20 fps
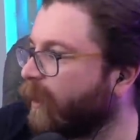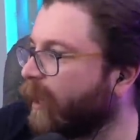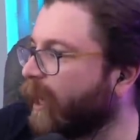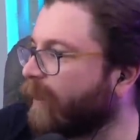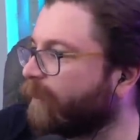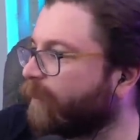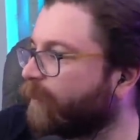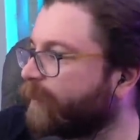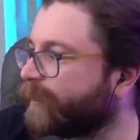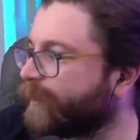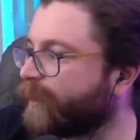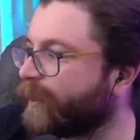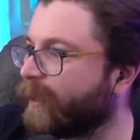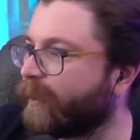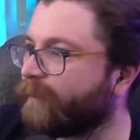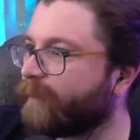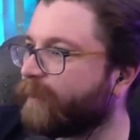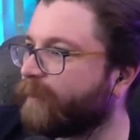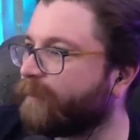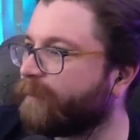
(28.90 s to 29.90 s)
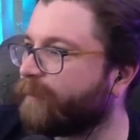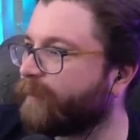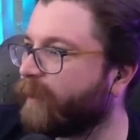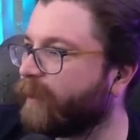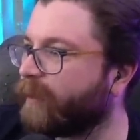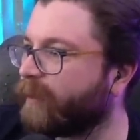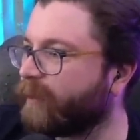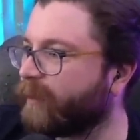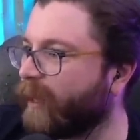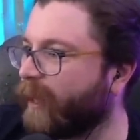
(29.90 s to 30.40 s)
I've always kind of
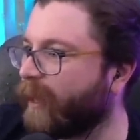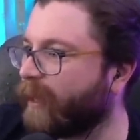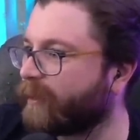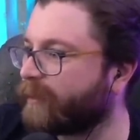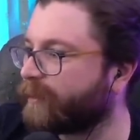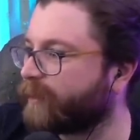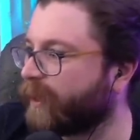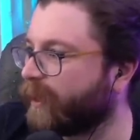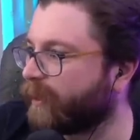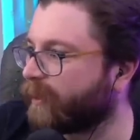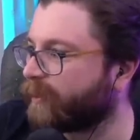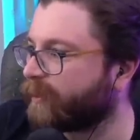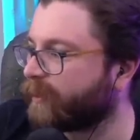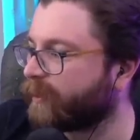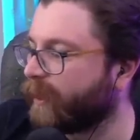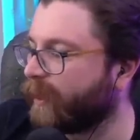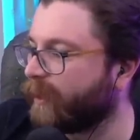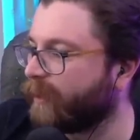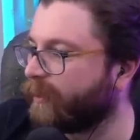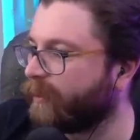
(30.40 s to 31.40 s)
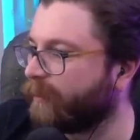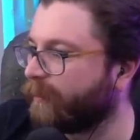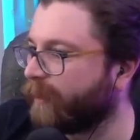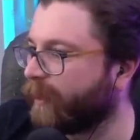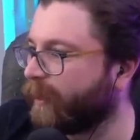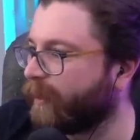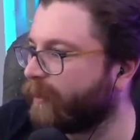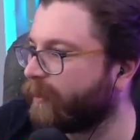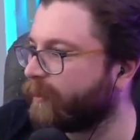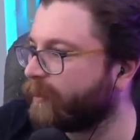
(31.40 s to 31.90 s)
conflated the Aztecs and the
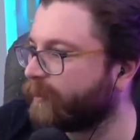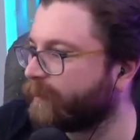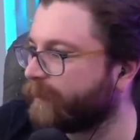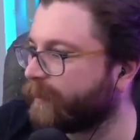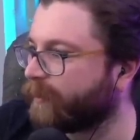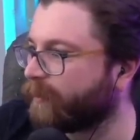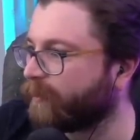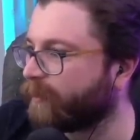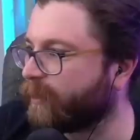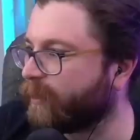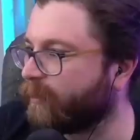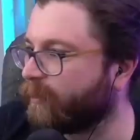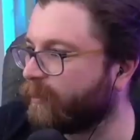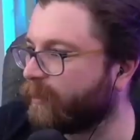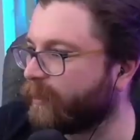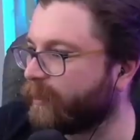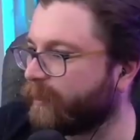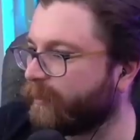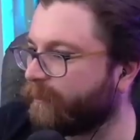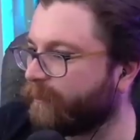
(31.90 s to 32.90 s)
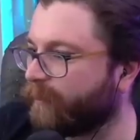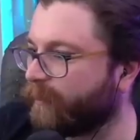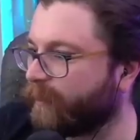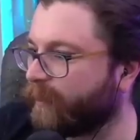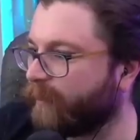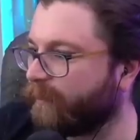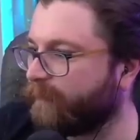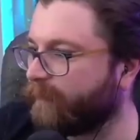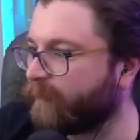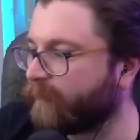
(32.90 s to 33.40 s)
Mayans, but they're totally different.
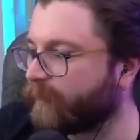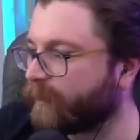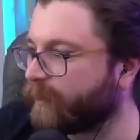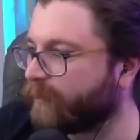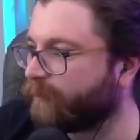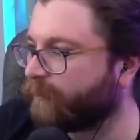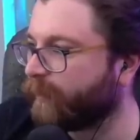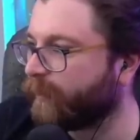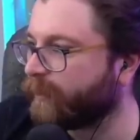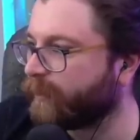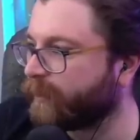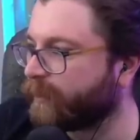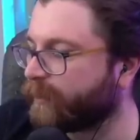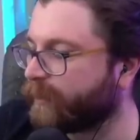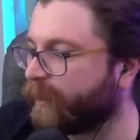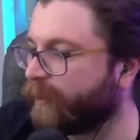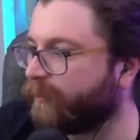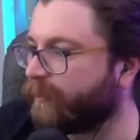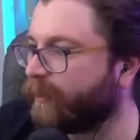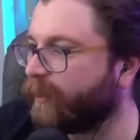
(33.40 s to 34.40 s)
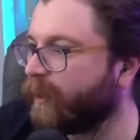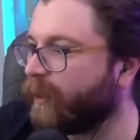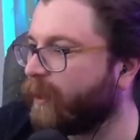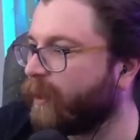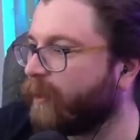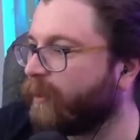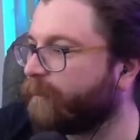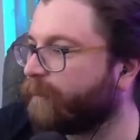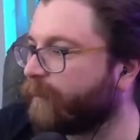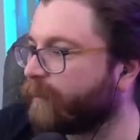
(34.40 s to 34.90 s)
I feel so racist now.
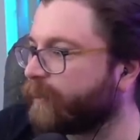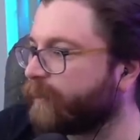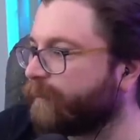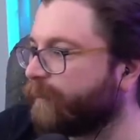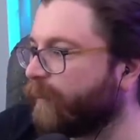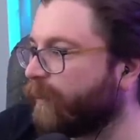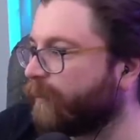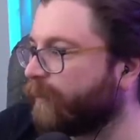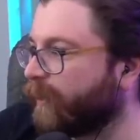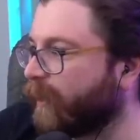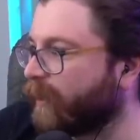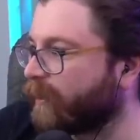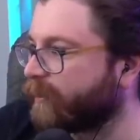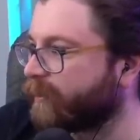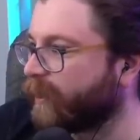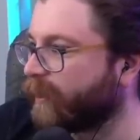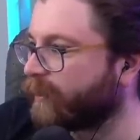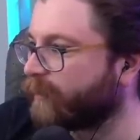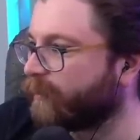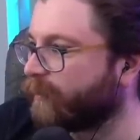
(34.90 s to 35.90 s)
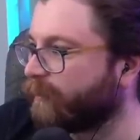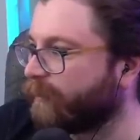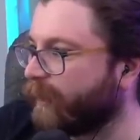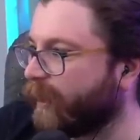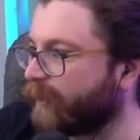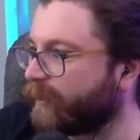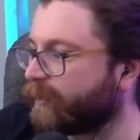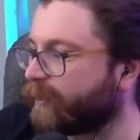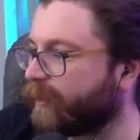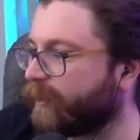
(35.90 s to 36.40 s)
First of all, the Aztecs were in
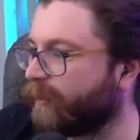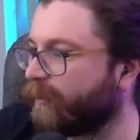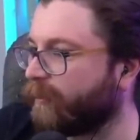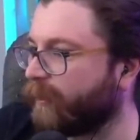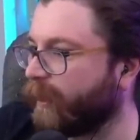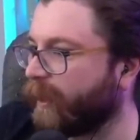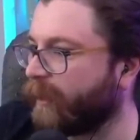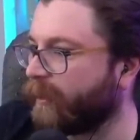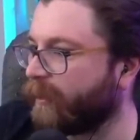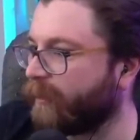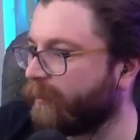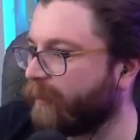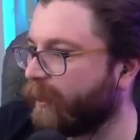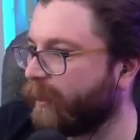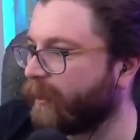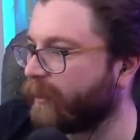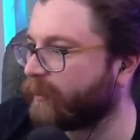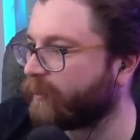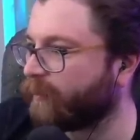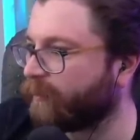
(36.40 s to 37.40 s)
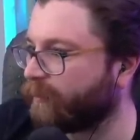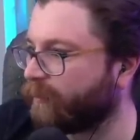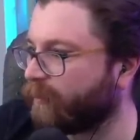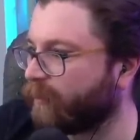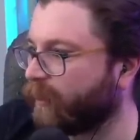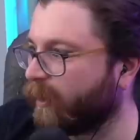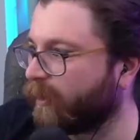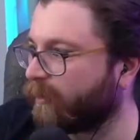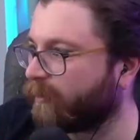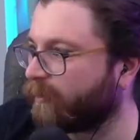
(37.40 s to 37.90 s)
Mexico, and the Mayans were
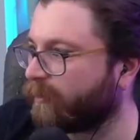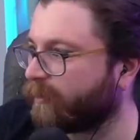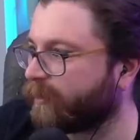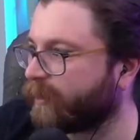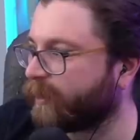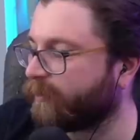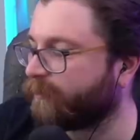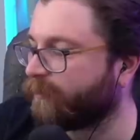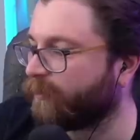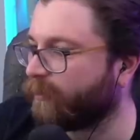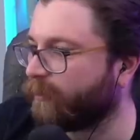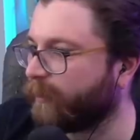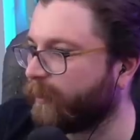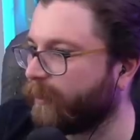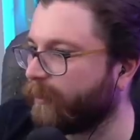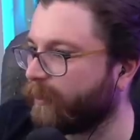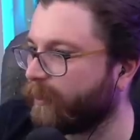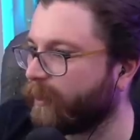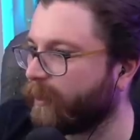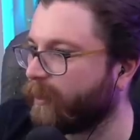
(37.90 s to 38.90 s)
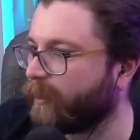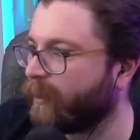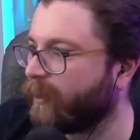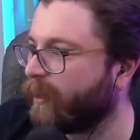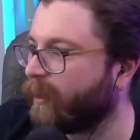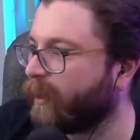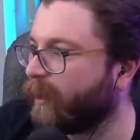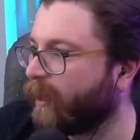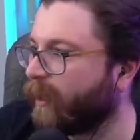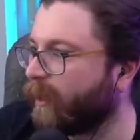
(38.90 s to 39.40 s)
more like Central America.
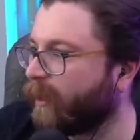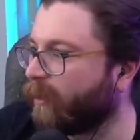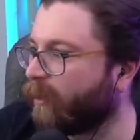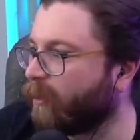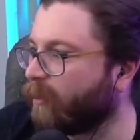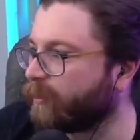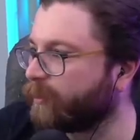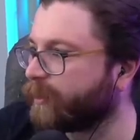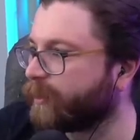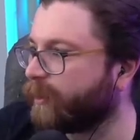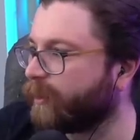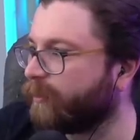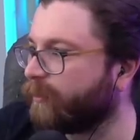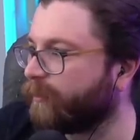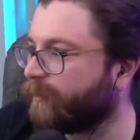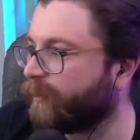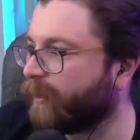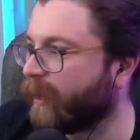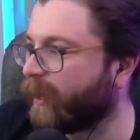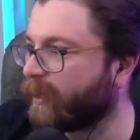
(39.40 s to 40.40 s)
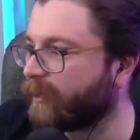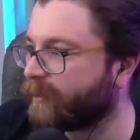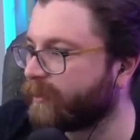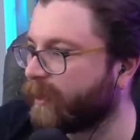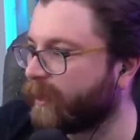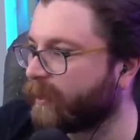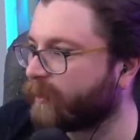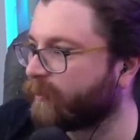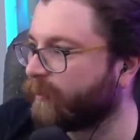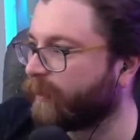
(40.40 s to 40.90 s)
And also, the
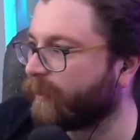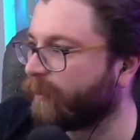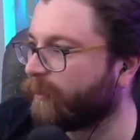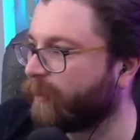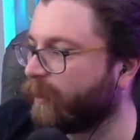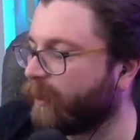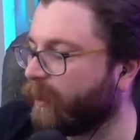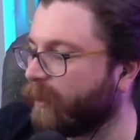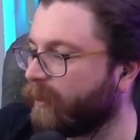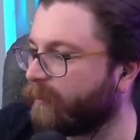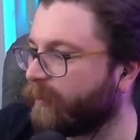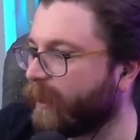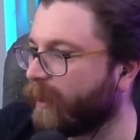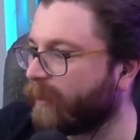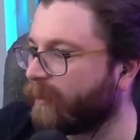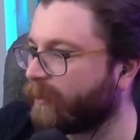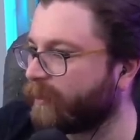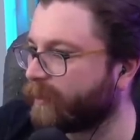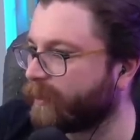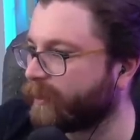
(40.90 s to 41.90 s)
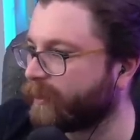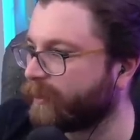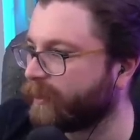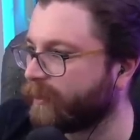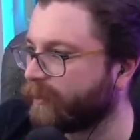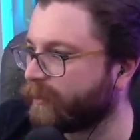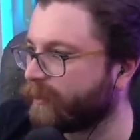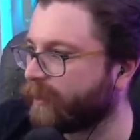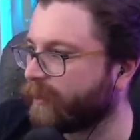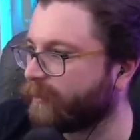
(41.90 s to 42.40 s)
Aztecs were at their height back in the
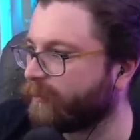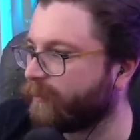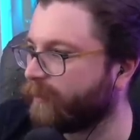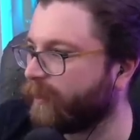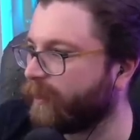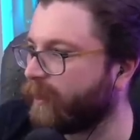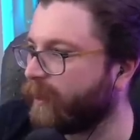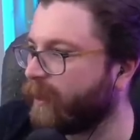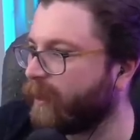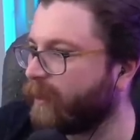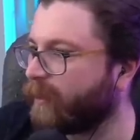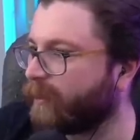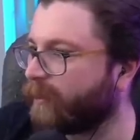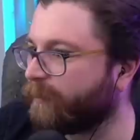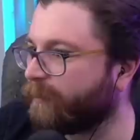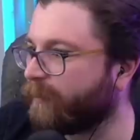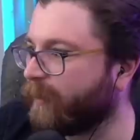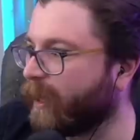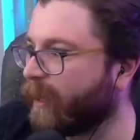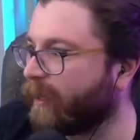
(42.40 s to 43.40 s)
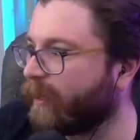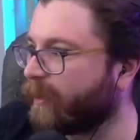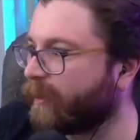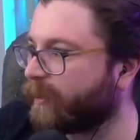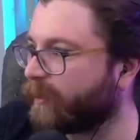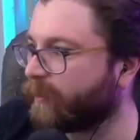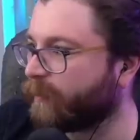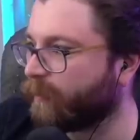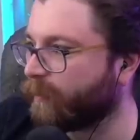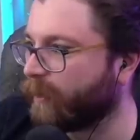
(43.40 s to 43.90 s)
16th century. The
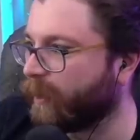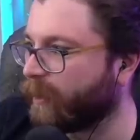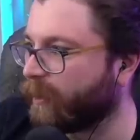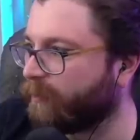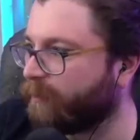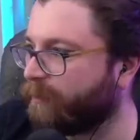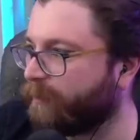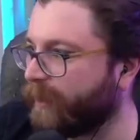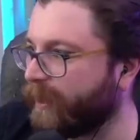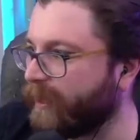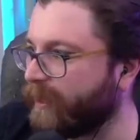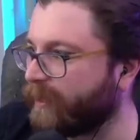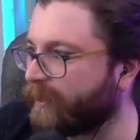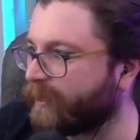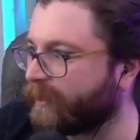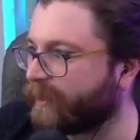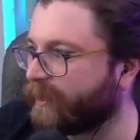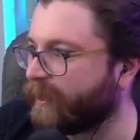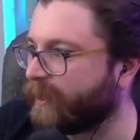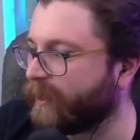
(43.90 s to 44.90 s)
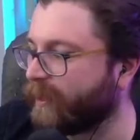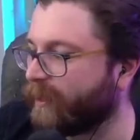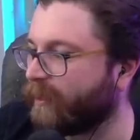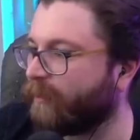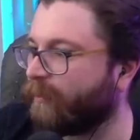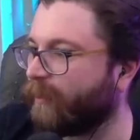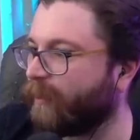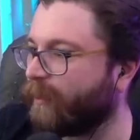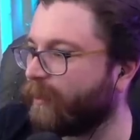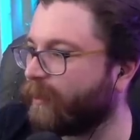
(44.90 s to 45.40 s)
Mayans were like BC
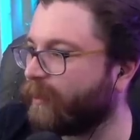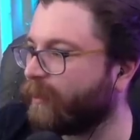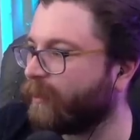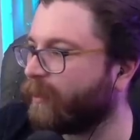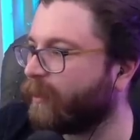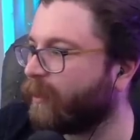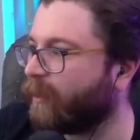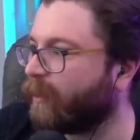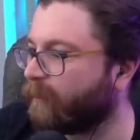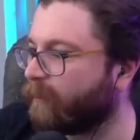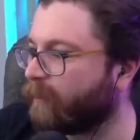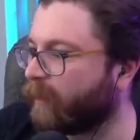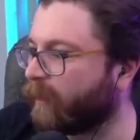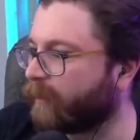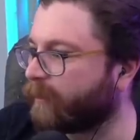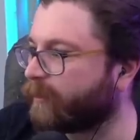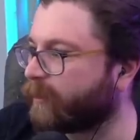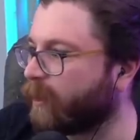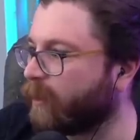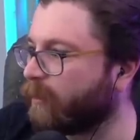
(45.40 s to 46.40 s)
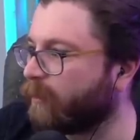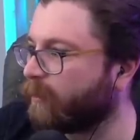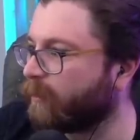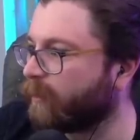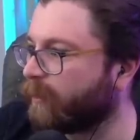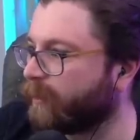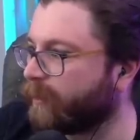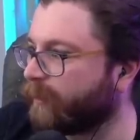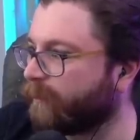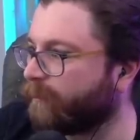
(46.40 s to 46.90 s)
era. Like,
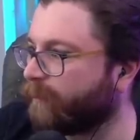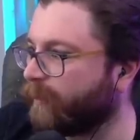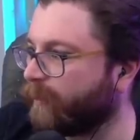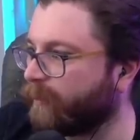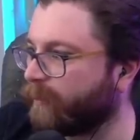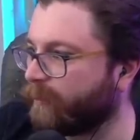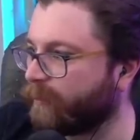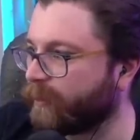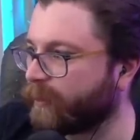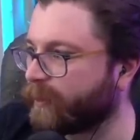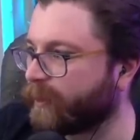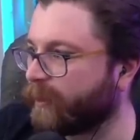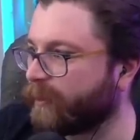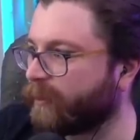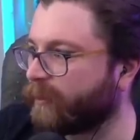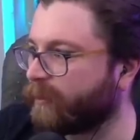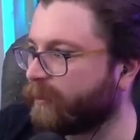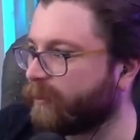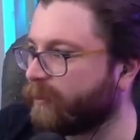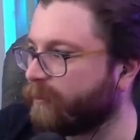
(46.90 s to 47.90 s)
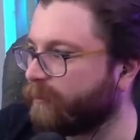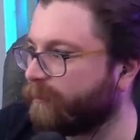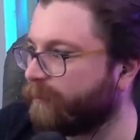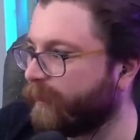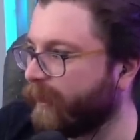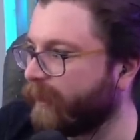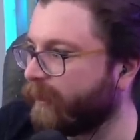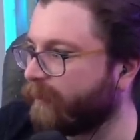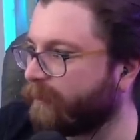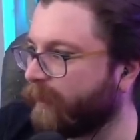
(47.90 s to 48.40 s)
totally different. They're just like the two
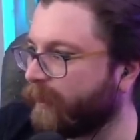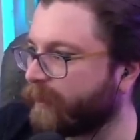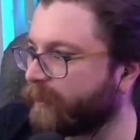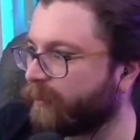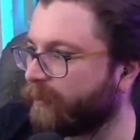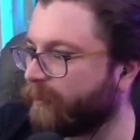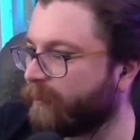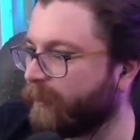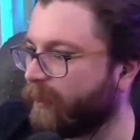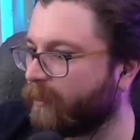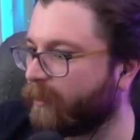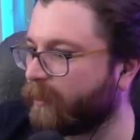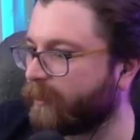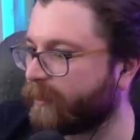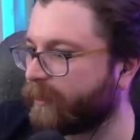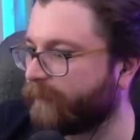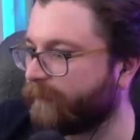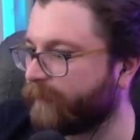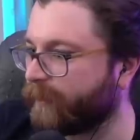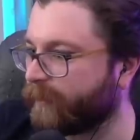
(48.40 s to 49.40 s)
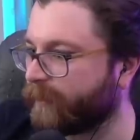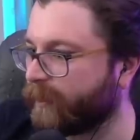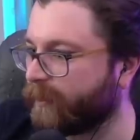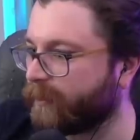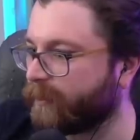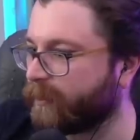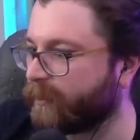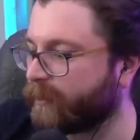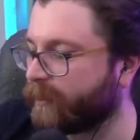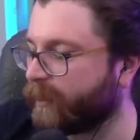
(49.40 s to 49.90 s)
big Mesoamerican
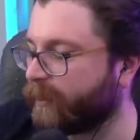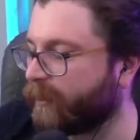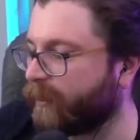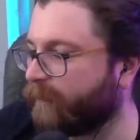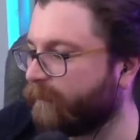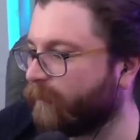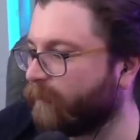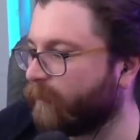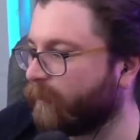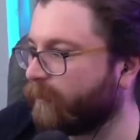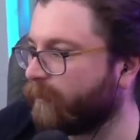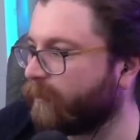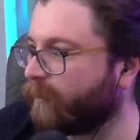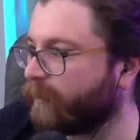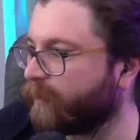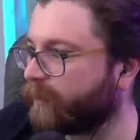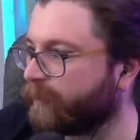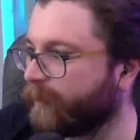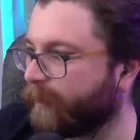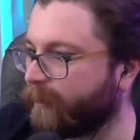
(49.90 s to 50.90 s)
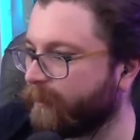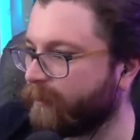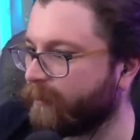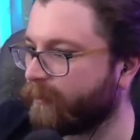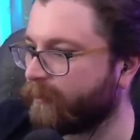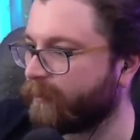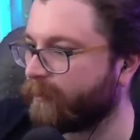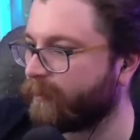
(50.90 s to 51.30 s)
civilizations that everyone knows about.